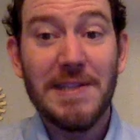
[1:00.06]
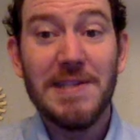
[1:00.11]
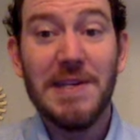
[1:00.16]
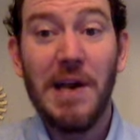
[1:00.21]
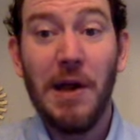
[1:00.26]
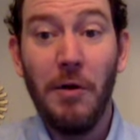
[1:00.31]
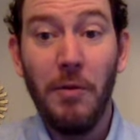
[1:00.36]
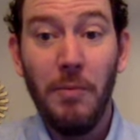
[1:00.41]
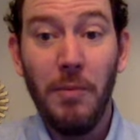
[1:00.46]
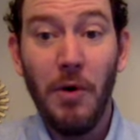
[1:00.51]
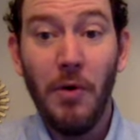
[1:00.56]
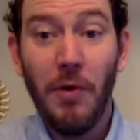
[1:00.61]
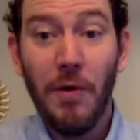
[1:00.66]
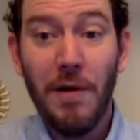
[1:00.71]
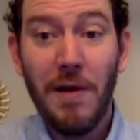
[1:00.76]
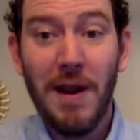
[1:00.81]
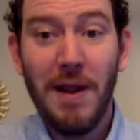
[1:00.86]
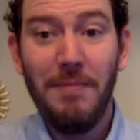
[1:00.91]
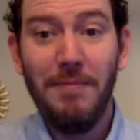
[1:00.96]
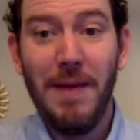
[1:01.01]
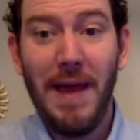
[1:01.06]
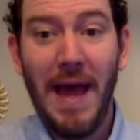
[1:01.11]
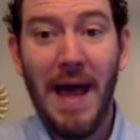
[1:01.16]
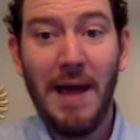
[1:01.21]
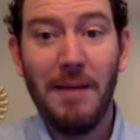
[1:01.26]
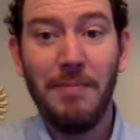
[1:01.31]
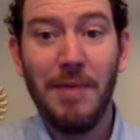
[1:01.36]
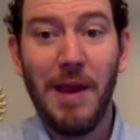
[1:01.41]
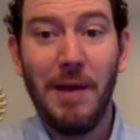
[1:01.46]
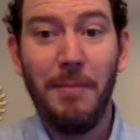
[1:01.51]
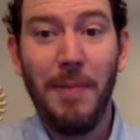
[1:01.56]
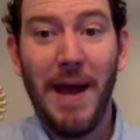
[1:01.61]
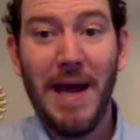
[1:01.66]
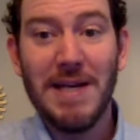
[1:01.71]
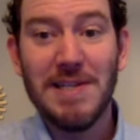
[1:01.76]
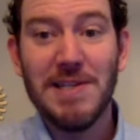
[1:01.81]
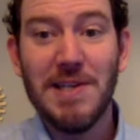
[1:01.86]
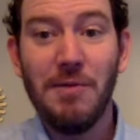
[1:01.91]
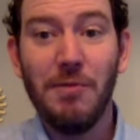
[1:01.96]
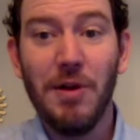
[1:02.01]
to know more, and I'd be happy to
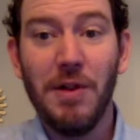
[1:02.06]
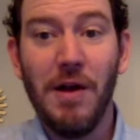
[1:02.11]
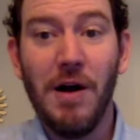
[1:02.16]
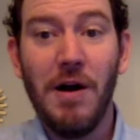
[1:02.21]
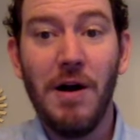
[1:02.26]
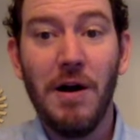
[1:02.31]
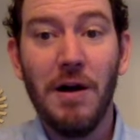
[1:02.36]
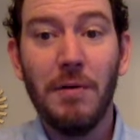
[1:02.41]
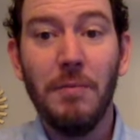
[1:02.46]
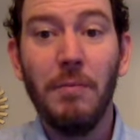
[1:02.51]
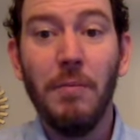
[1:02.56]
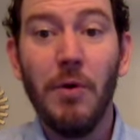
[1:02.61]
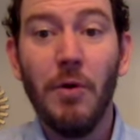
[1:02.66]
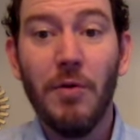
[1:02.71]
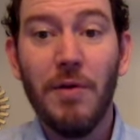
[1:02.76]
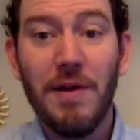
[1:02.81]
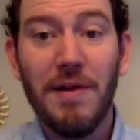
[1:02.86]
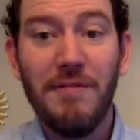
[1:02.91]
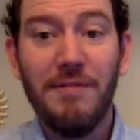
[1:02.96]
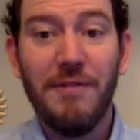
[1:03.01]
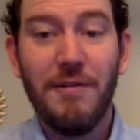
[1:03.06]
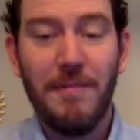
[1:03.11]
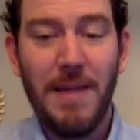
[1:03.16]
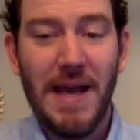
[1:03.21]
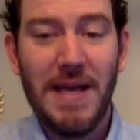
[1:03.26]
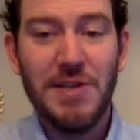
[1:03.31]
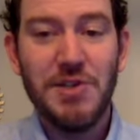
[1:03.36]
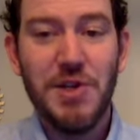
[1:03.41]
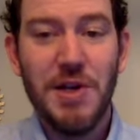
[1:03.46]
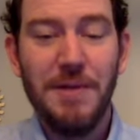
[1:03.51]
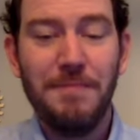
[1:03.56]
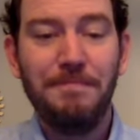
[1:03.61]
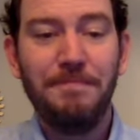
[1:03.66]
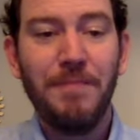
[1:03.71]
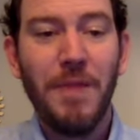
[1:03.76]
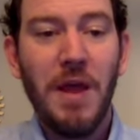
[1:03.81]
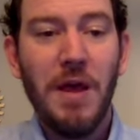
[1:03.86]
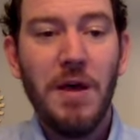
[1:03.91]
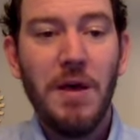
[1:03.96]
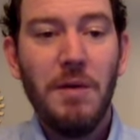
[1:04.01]
pass you along more information.
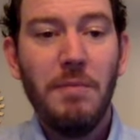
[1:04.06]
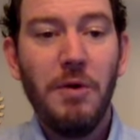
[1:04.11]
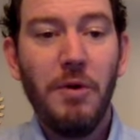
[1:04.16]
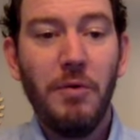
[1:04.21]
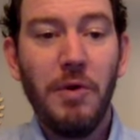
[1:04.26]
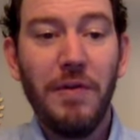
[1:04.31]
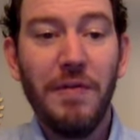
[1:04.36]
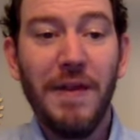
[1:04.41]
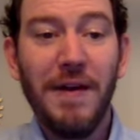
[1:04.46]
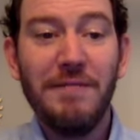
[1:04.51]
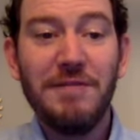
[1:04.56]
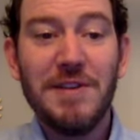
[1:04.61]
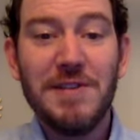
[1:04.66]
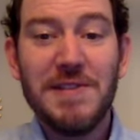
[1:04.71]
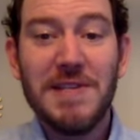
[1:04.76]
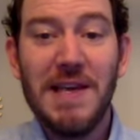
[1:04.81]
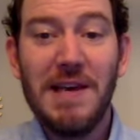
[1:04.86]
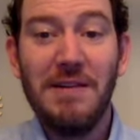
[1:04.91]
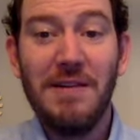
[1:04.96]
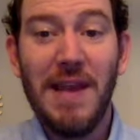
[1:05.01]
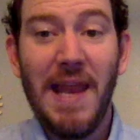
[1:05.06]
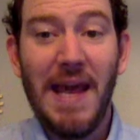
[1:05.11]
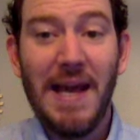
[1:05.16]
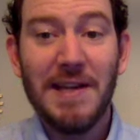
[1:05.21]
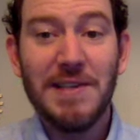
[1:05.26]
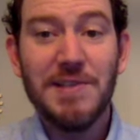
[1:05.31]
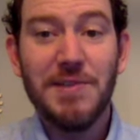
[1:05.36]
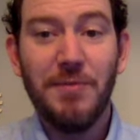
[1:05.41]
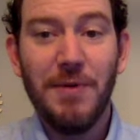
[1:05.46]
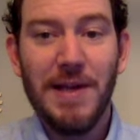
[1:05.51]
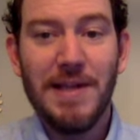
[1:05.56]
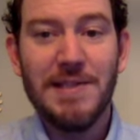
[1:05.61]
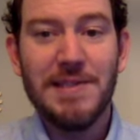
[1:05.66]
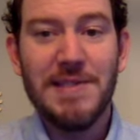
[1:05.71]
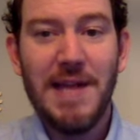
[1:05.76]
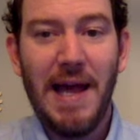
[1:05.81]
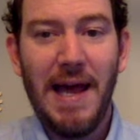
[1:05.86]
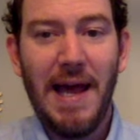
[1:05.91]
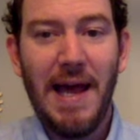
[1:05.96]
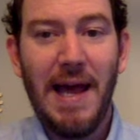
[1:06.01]
But we'd love to see you next
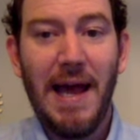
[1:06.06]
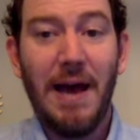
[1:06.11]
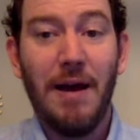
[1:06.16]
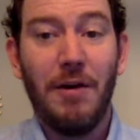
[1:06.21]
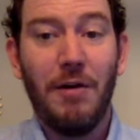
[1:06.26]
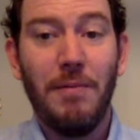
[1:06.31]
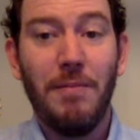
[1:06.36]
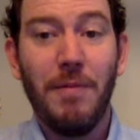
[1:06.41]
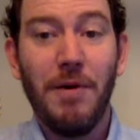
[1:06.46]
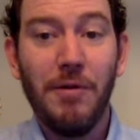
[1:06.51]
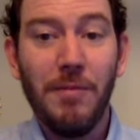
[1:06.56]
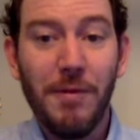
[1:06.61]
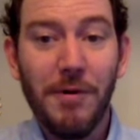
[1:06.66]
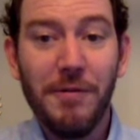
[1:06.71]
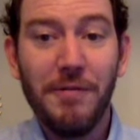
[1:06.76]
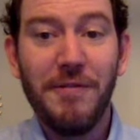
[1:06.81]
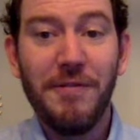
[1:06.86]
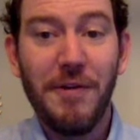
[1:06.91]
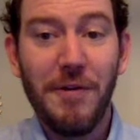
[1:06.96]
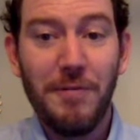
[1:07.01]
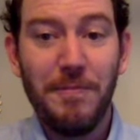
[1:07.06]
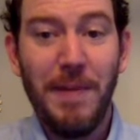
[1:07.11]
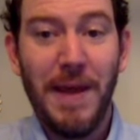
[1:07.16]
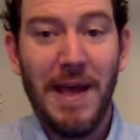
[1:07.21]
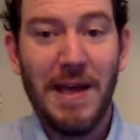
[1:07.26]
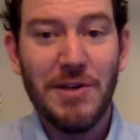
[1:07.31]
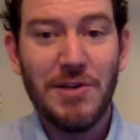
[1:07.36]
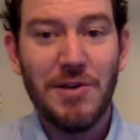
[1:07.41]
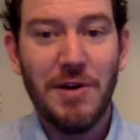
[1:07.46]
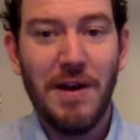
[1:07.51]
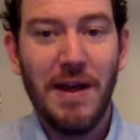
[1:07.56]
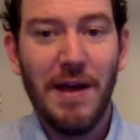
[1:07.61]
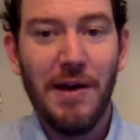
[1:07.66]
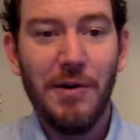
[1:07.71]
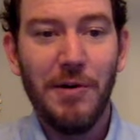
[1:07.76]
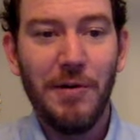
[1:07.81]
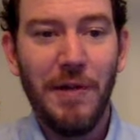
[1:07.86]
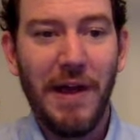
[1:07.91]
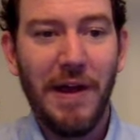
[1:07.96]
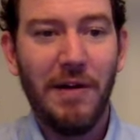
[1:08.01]
Wednesday at our mobile food pantry at
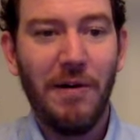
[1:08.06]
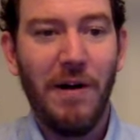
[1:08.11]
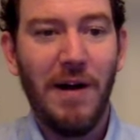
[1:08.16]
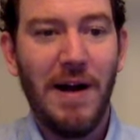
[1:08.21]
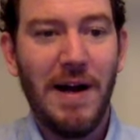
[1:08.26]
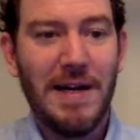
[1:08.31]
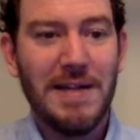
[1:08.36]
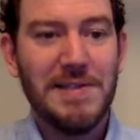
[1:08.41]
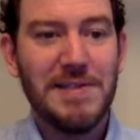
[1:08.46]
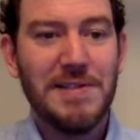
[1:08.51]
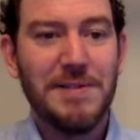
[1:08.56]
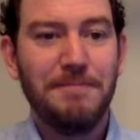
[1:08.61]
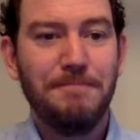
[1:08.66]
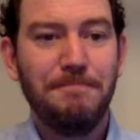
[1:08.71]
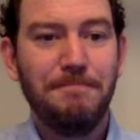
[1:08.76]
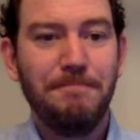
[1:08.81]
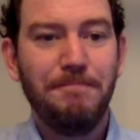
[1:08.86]
Holy Cross.